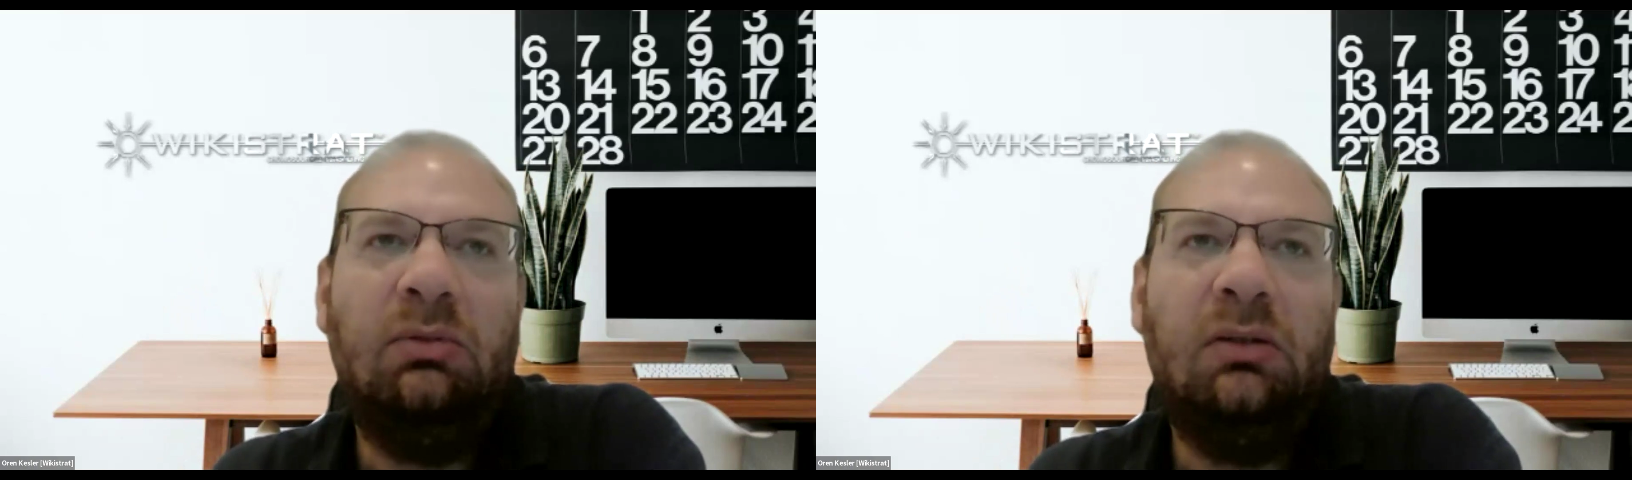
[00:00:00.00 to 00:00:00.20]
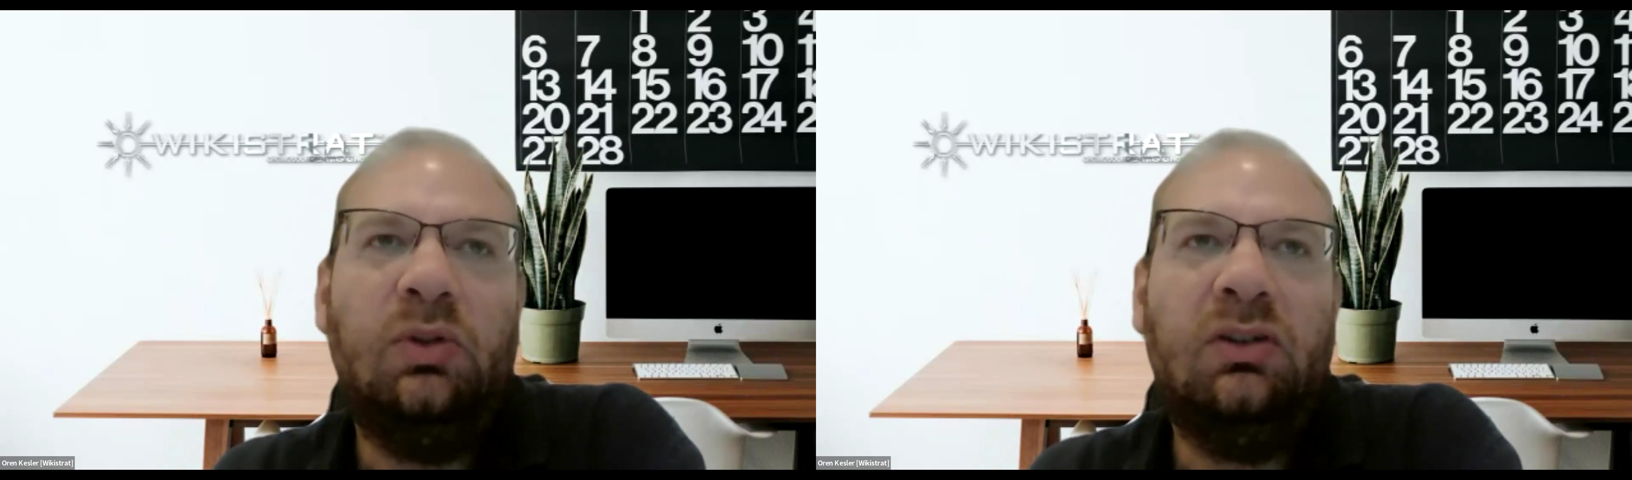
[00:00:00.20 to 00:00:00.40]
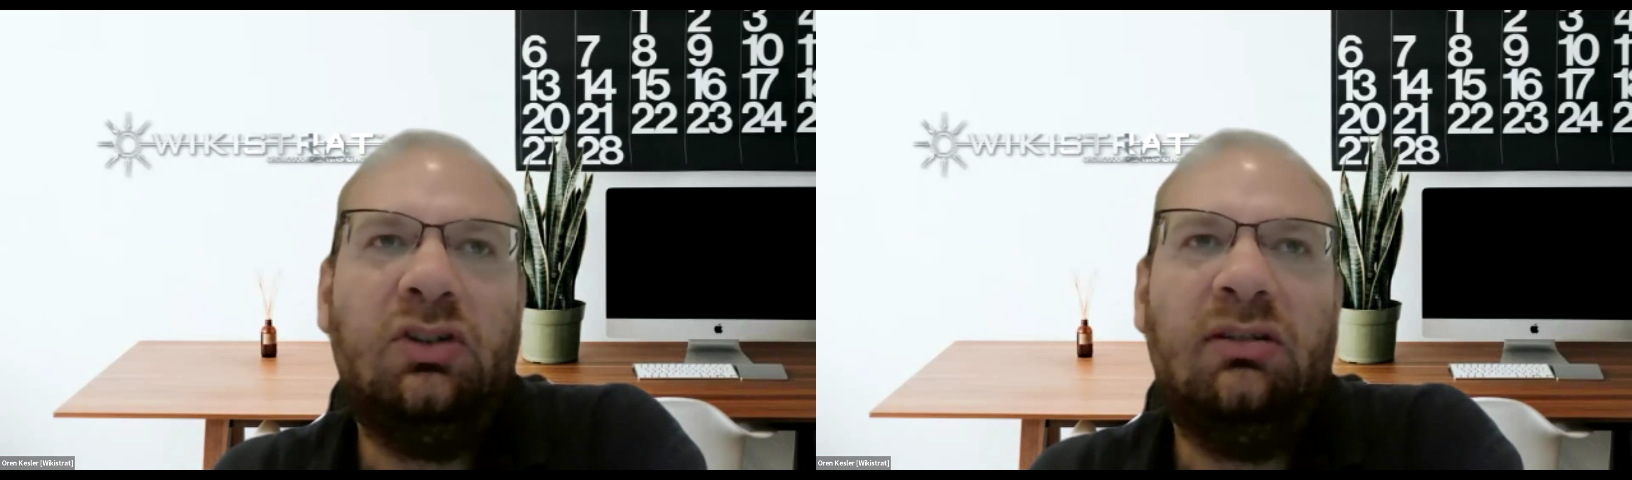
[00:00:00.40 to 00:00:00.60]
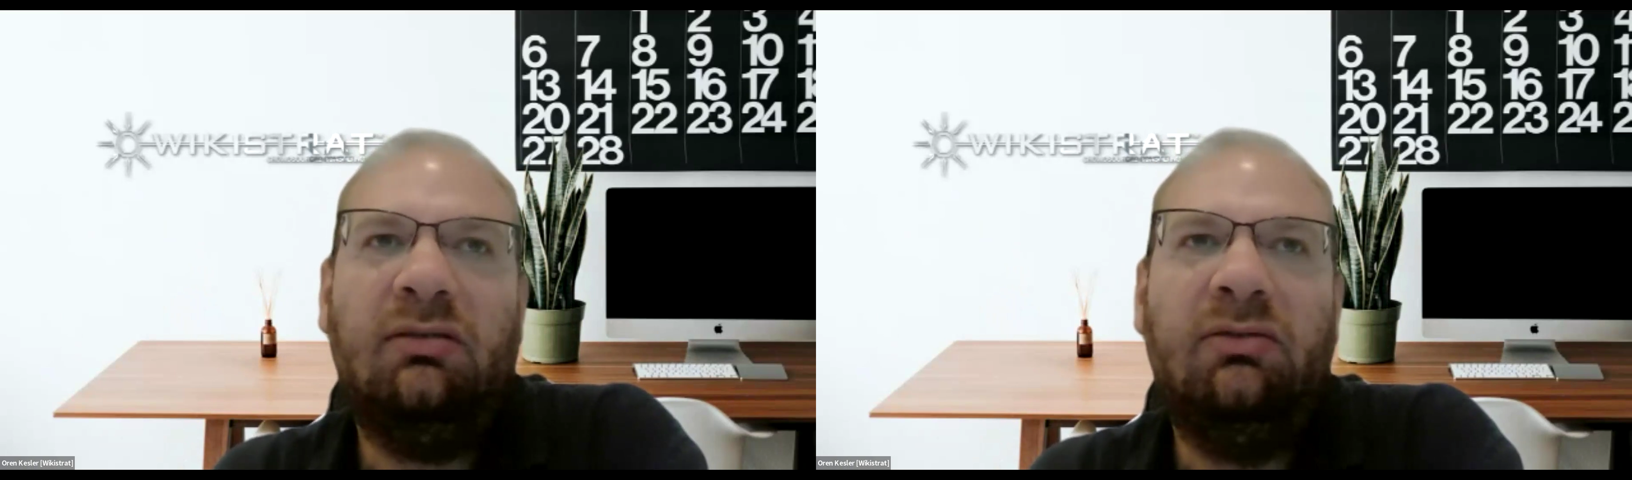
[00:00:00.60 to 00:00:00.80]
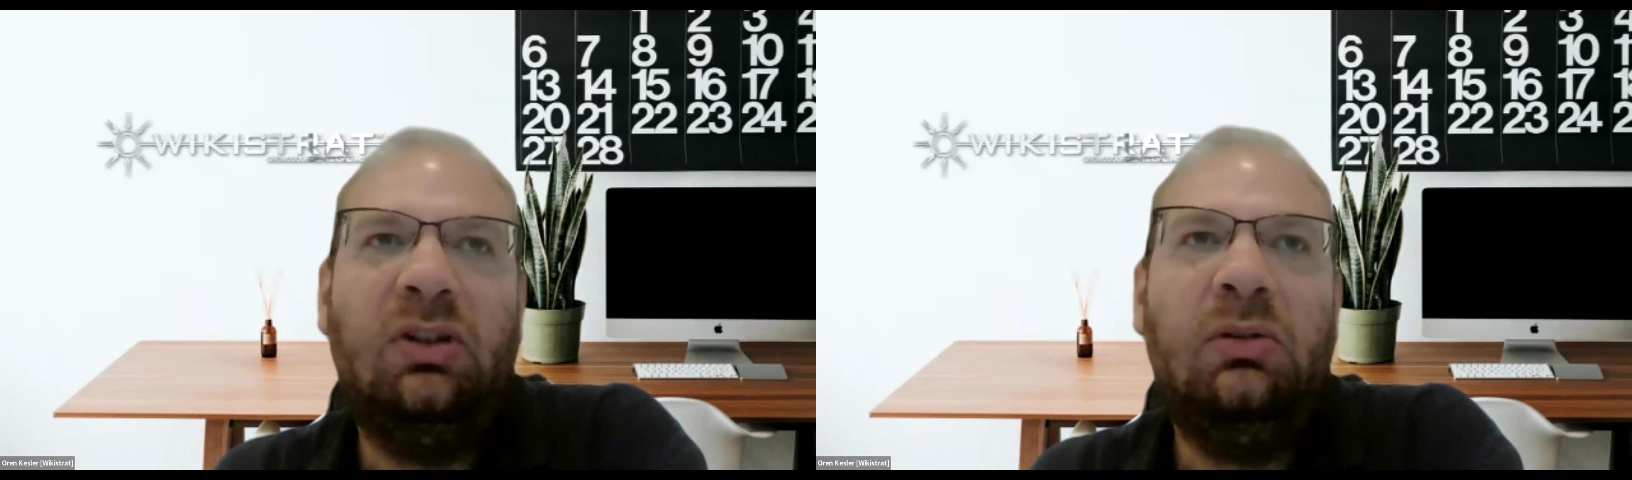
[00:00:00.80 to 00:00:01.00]
It was
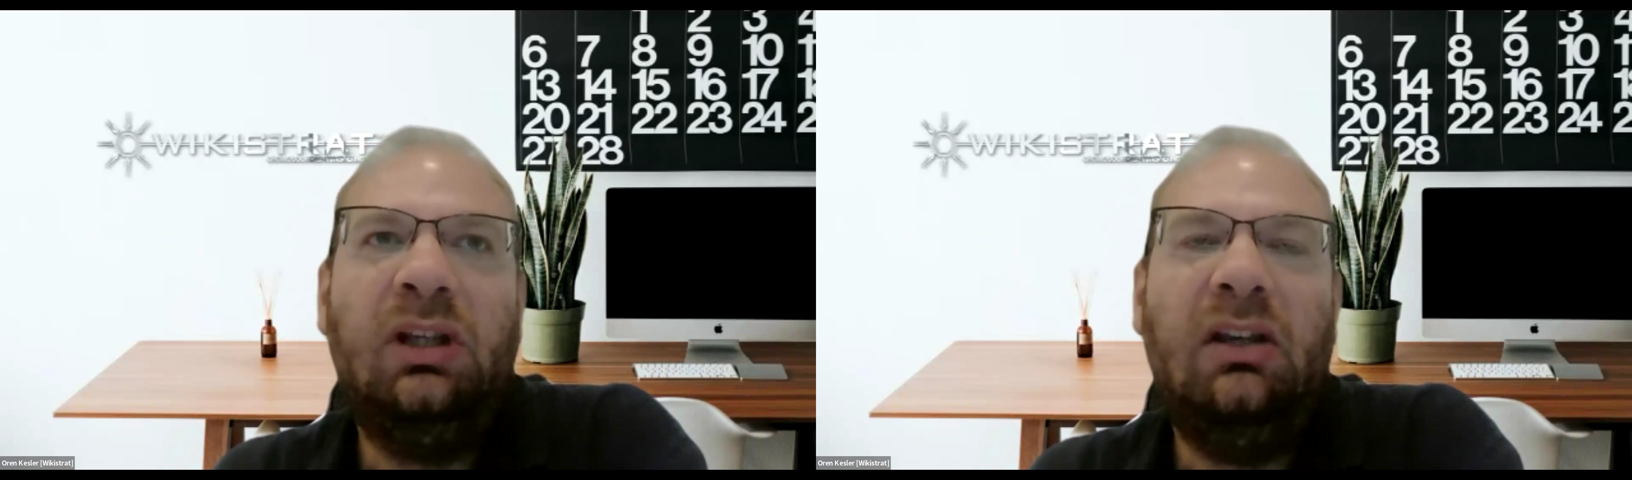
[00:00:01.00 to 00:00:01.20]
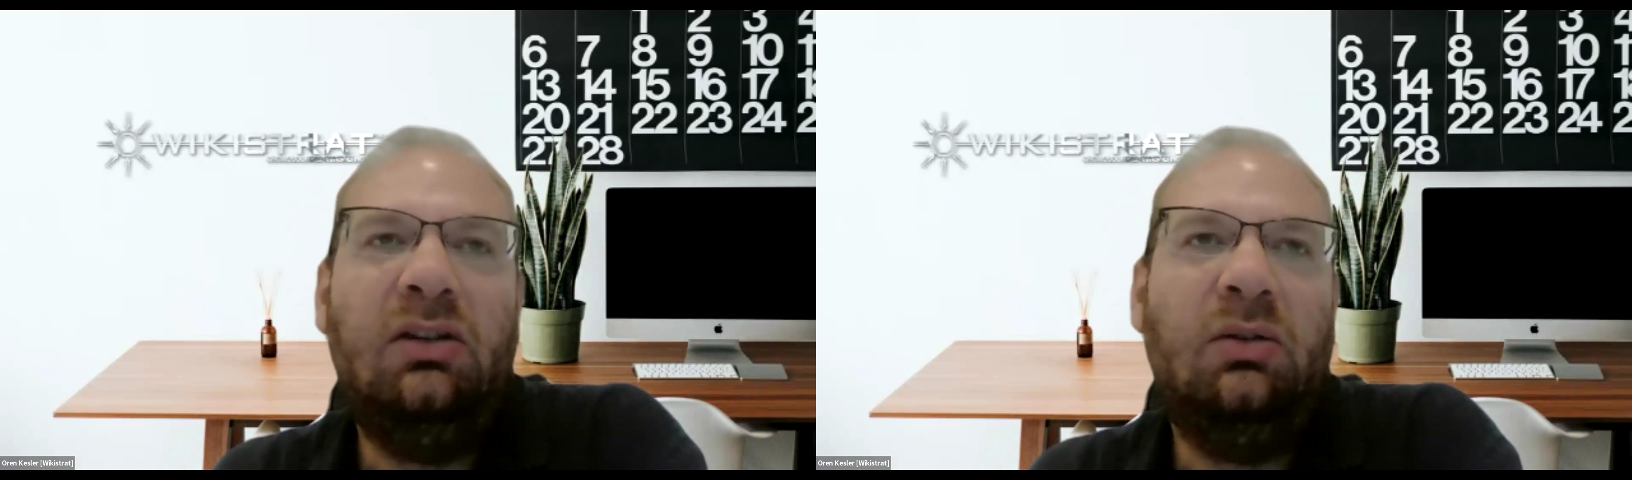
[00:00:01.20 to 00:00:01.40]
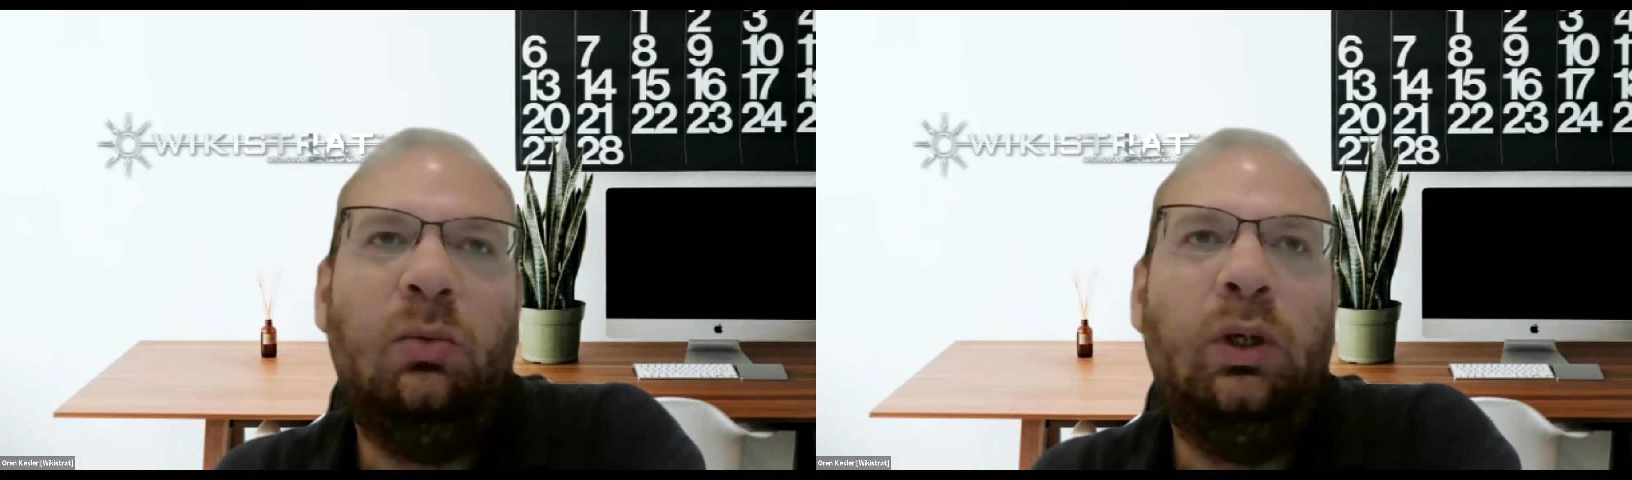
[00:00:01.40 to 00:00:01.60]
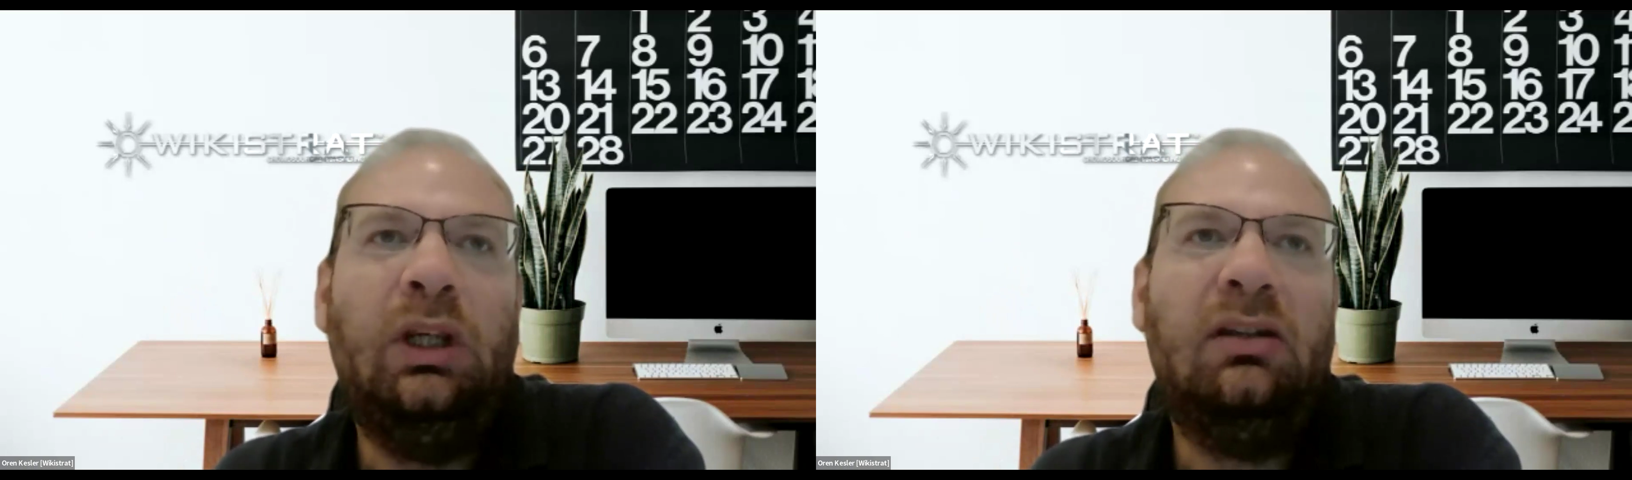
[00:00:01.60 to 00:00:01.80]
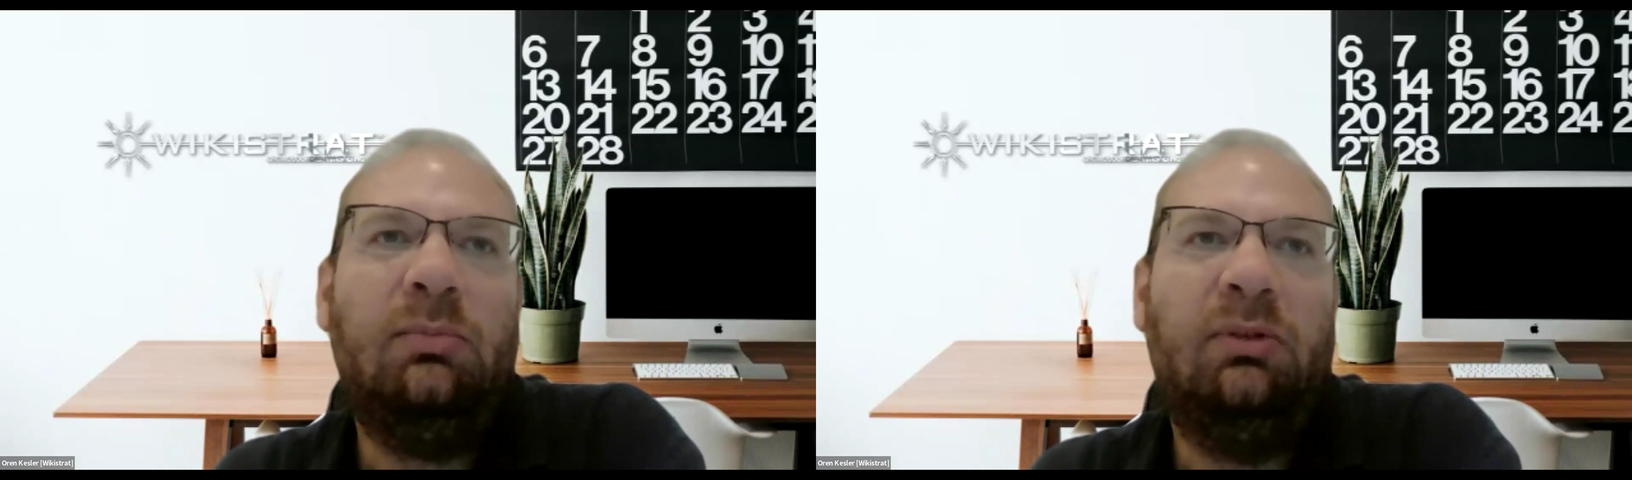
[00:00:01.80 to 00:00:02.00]
just a few days to weeks